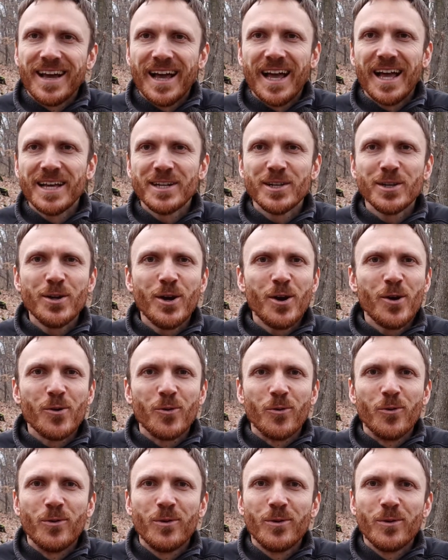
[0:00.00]
I don't
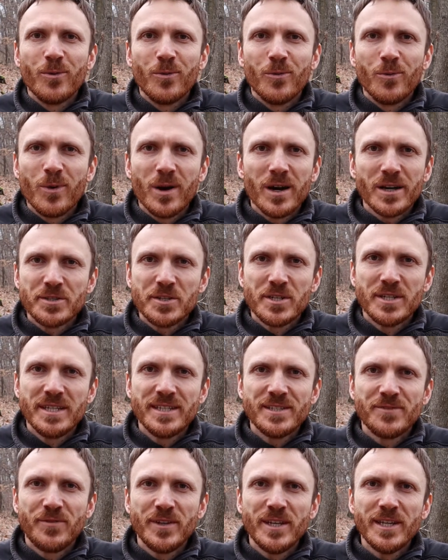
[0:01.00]
know, watch
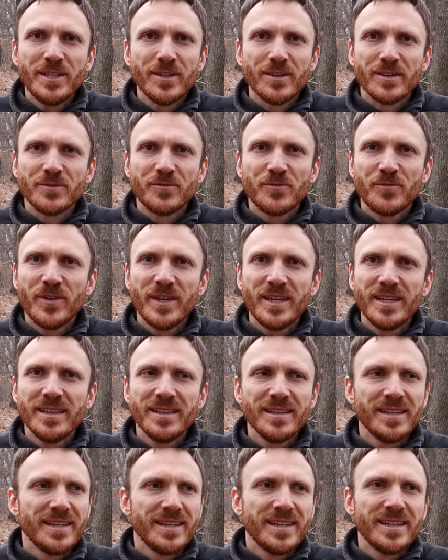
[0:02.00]
this video and
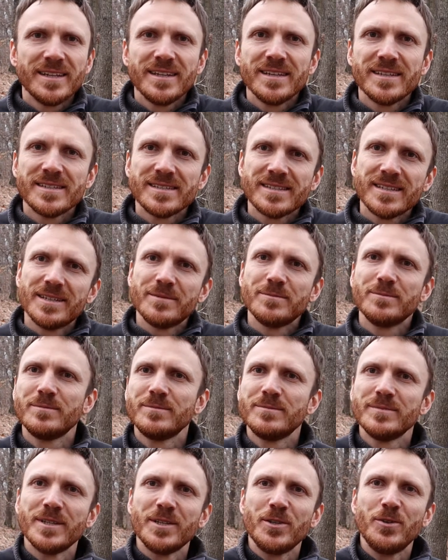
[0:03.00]
feel
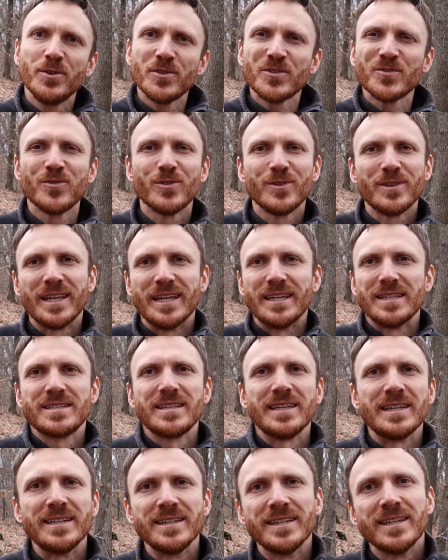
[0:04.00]
some
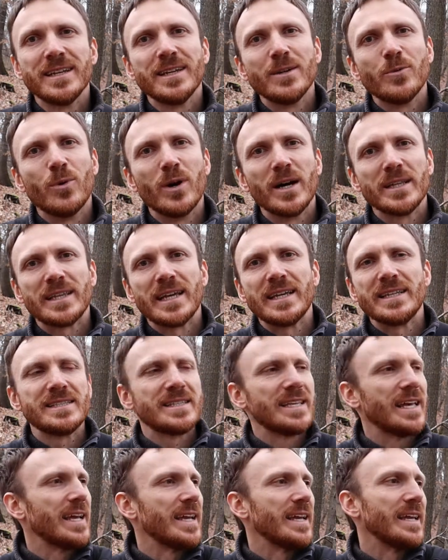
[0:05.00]
usefulness in what I
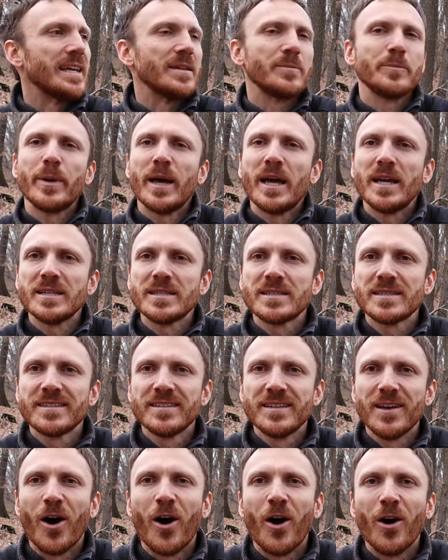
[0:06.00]
say and pass
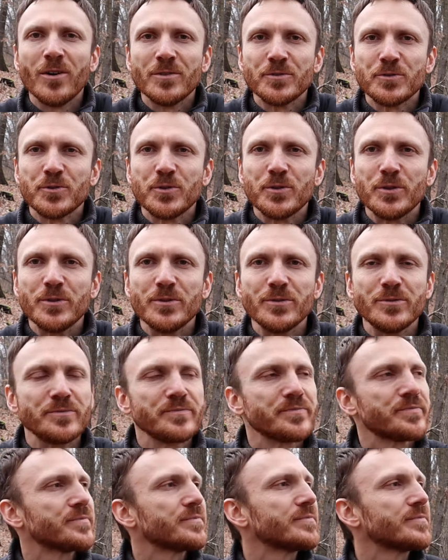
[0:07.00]
on to you.